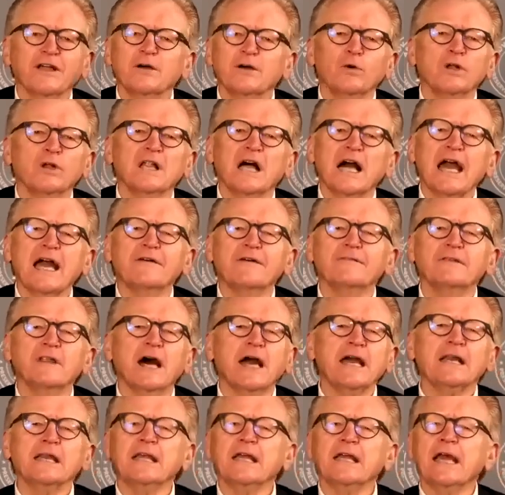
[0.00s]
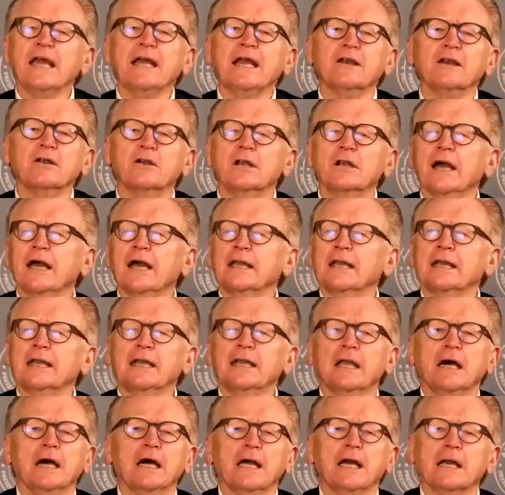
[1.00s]
well, I have 98 or
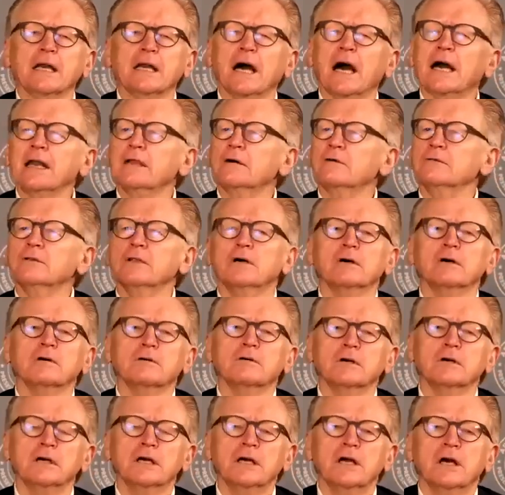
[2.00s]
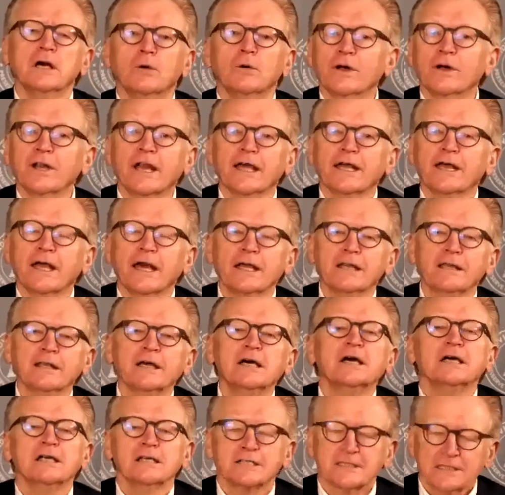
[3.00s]
99. I don't know. What did I get?
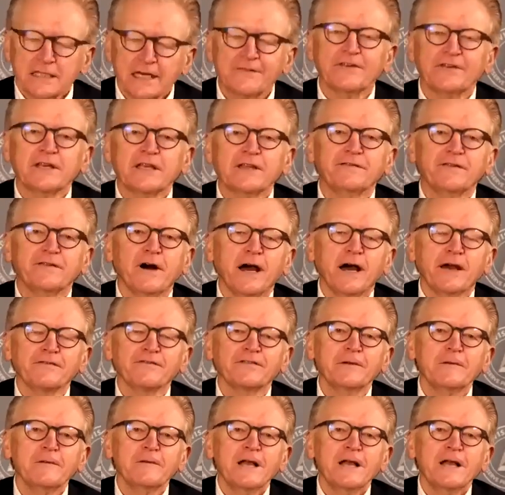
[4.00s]
75.